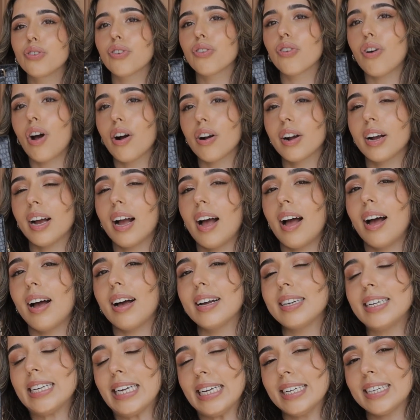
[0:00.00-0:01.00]
croc
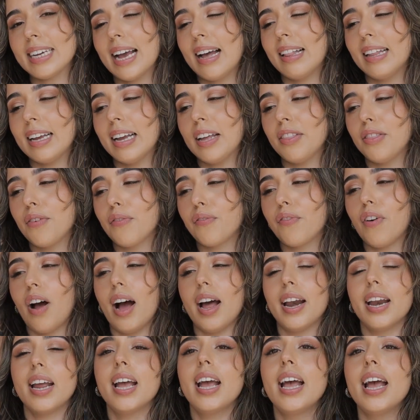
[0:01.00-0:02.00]
uh, detailing in the
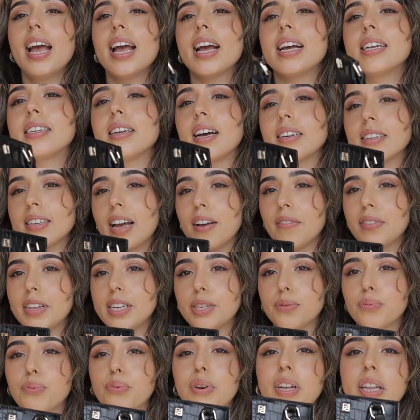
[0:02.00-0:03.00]
front. It does have
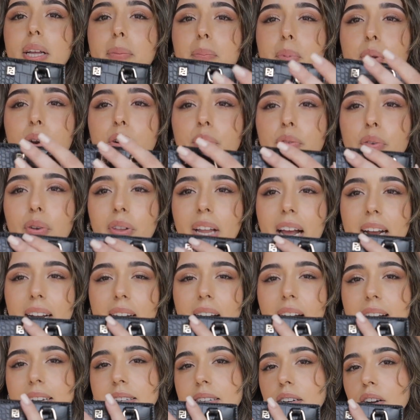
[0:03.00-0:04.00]
these really beautiful, like
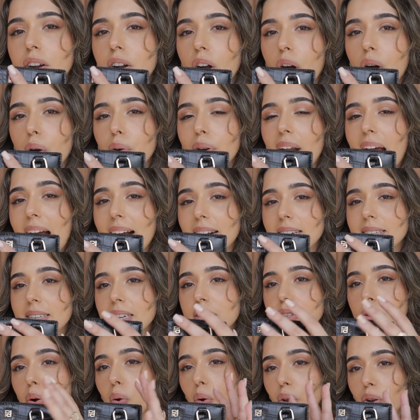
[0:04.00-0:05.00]
nice gold
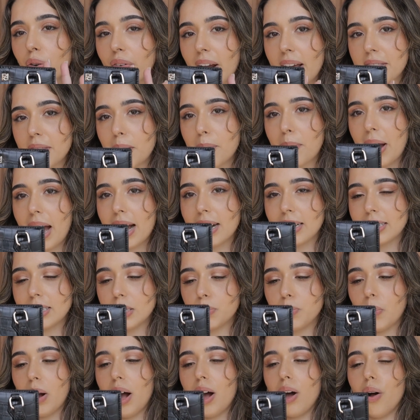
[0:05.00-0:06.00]
accents all around the bag
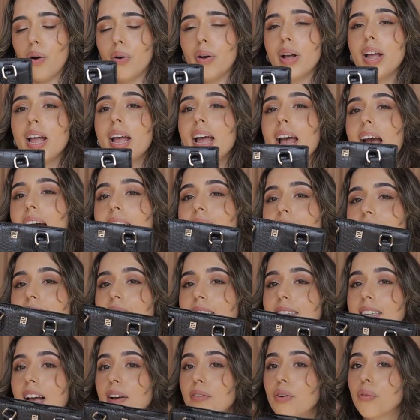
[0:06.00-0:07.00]
as well. And it
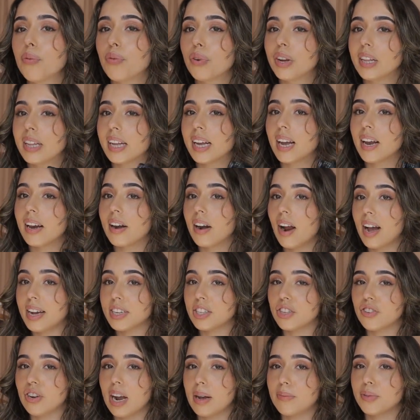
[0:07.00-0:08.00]
does have a really
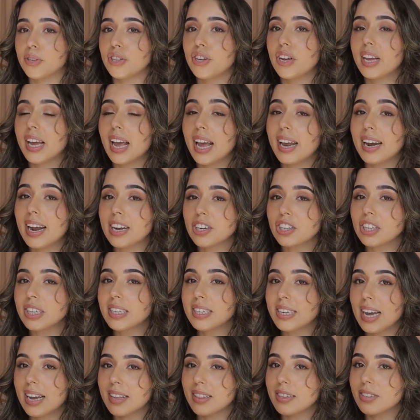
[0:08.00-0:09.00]
nice strap. So you can
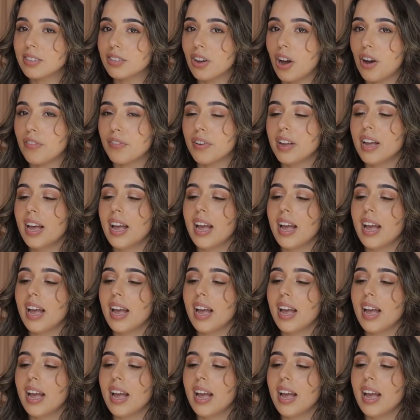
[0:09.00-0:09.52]
actually take this off